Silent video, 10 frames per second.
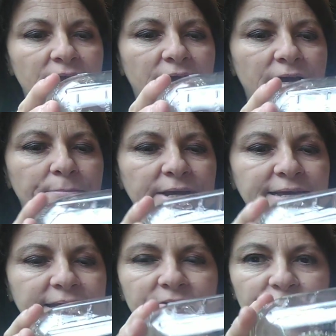
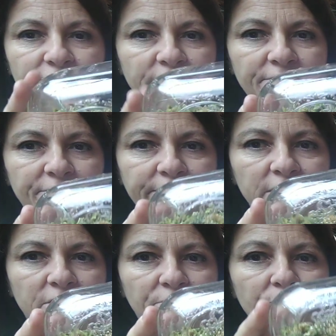Again, very,
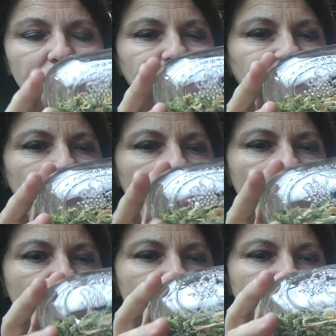very low.
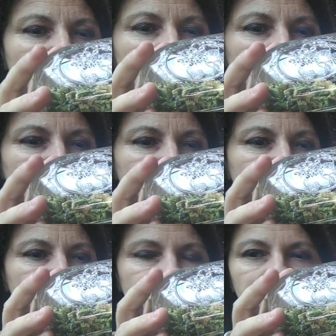I
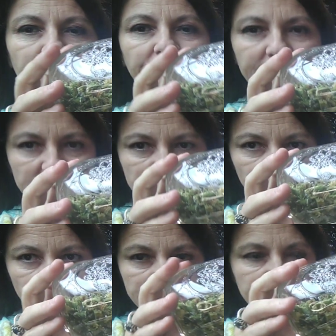need to get some
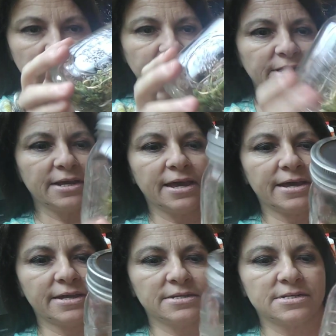more celery
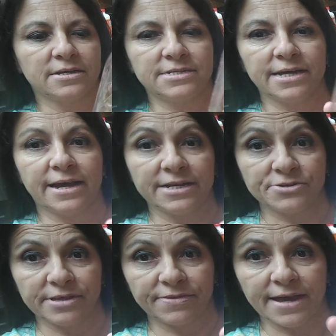and
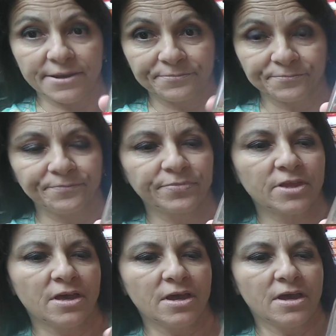dehydrate that.
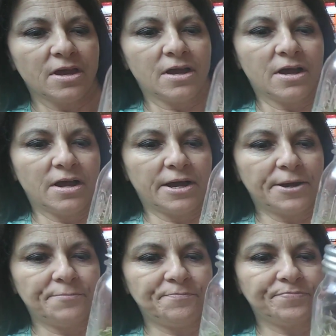
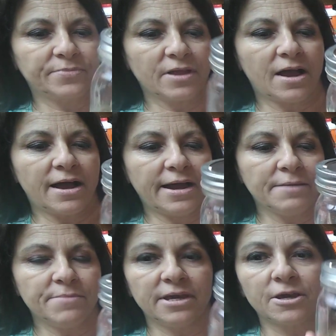I
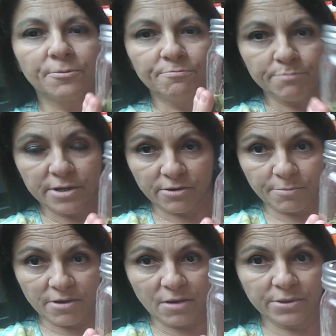make
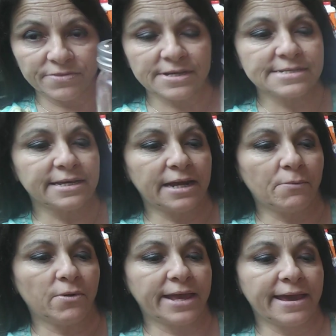mirepoix with this, and I
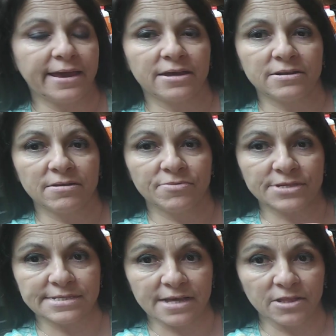will can the
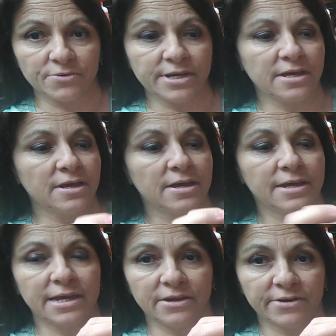celery,
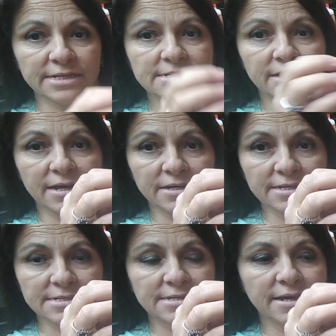carrots, and
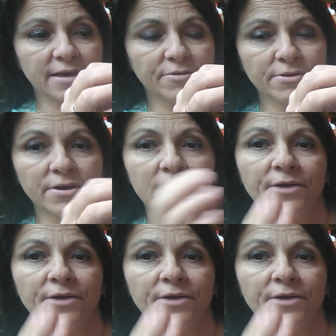onions together